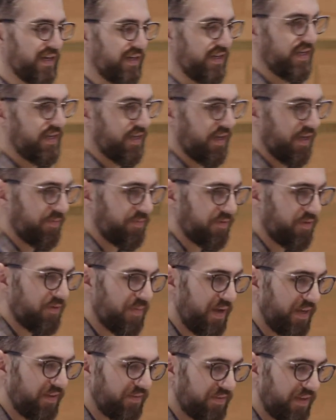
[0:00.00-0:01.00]
technique helps you
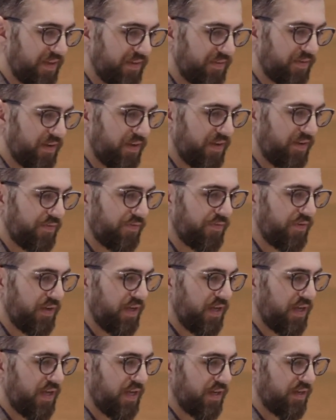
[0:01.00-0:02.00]
make sense of
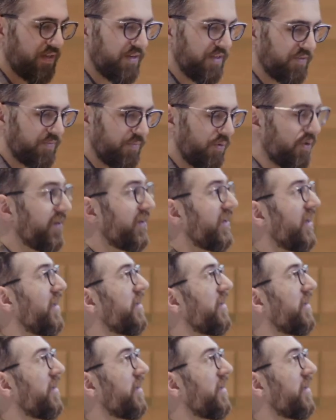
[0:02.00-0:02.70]
disparate